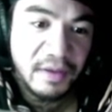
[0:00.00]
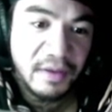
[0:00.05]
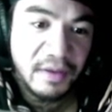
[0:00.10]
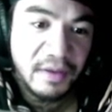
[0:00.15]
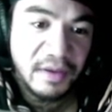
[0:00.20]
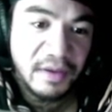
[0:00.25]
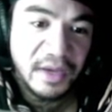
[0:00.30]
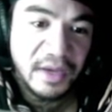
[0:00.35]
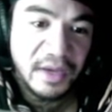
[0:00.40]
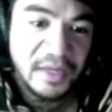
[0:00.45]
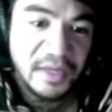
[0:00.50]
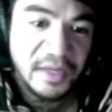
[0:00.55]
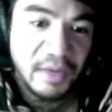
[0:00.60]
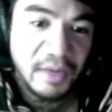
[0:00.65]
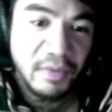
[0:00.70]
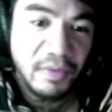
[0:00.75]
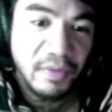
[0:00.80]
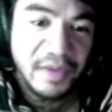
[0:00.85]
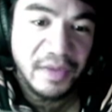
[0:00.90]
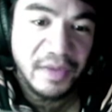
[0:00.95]
Yet I will
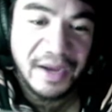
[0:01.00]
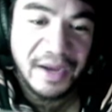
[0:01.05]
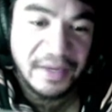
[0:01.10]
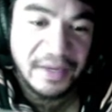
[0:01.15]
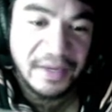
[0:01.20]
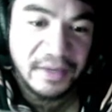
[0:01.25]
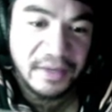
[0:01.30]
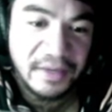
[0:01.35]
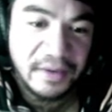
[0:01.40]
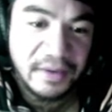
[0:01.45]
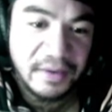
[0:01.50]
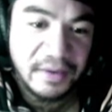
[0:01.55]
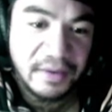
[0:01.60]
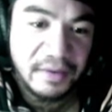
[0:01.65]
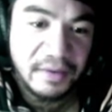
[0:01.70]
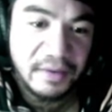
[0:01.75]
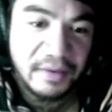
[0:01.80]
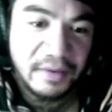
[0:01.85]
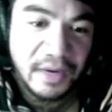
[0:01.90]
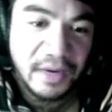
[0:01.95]
not,
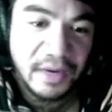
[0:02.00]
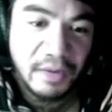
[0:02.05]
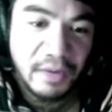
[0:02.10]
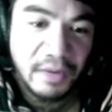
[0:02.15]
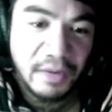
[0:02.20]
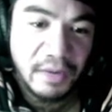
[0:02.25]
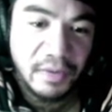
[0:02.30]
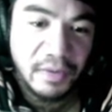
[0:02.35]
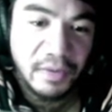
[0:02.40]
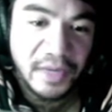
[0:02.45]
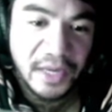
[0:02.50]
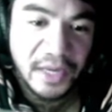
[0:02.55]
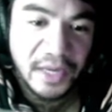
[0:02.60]
I will not